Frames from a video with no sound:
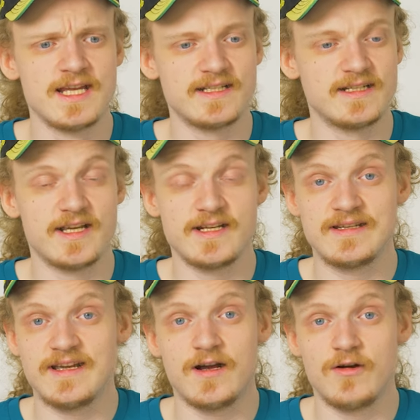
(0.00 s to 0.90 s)
Then again,
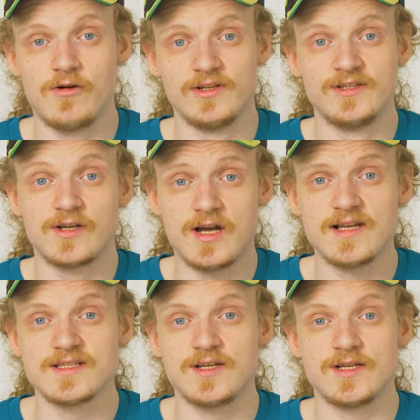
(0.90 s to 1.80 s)
they are all in the
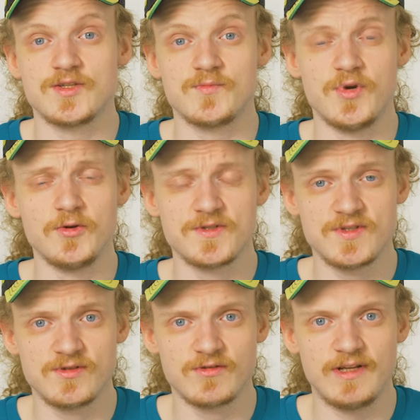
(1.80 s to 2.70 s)
cars that are supposed
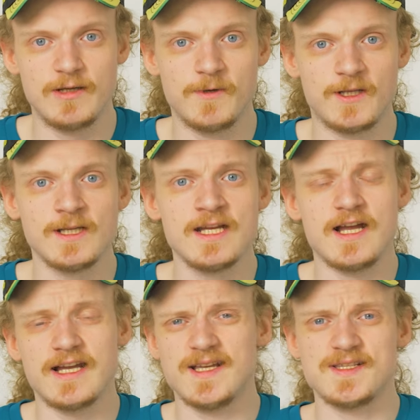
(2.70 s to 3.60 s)
to do really well.
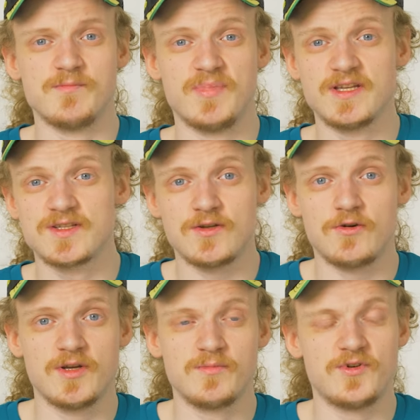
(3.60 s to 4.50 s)
I guess the biggest
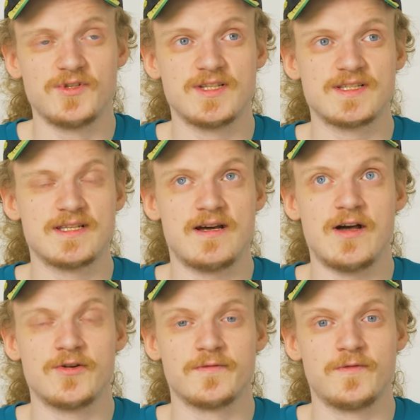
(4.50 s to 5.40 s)
talking point is that
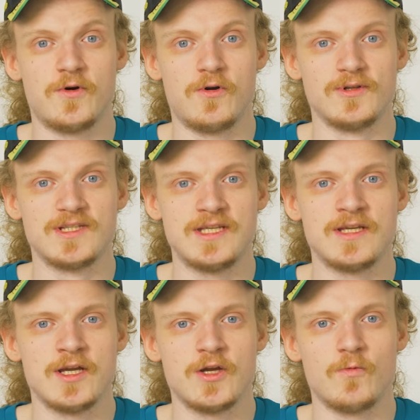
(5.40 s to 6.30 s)
out of all
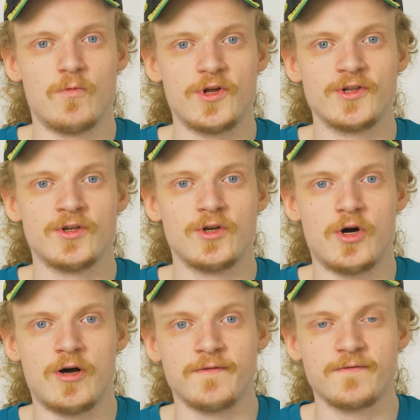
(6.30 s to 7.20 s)
the
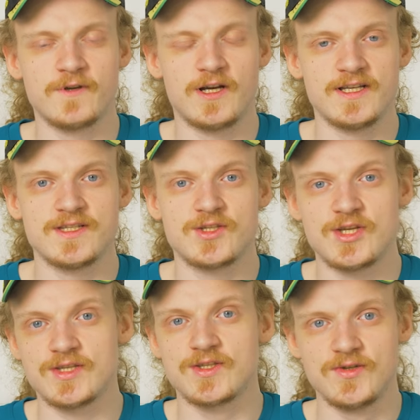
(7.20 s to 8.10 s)
one-off guys
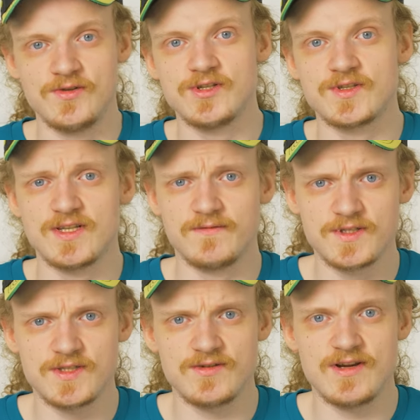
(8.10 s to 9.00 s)
just doing the
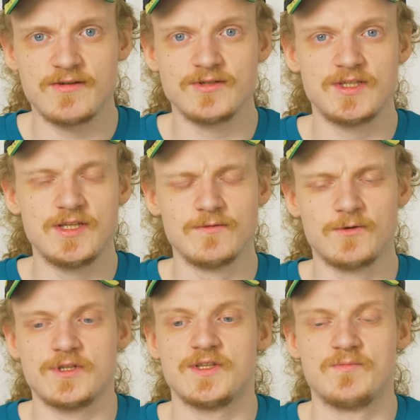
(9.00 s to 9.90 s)
Silverstone round, he
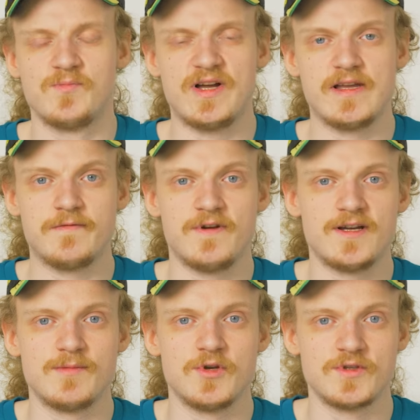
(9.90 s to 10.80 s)
was by far
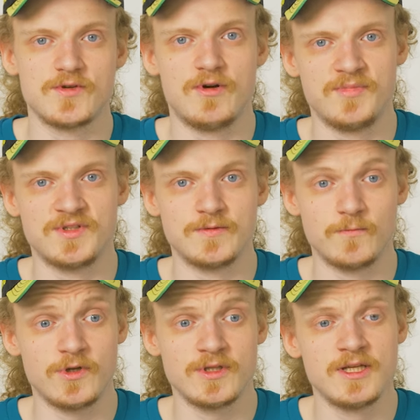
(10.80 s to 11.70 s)
the most competent
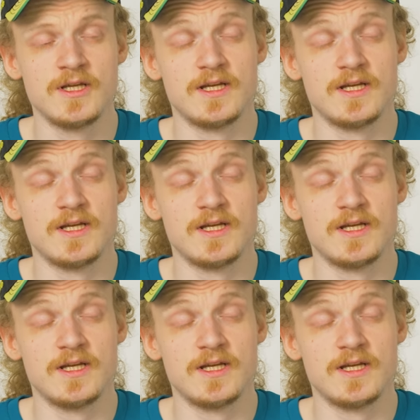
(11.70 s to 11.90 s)
one.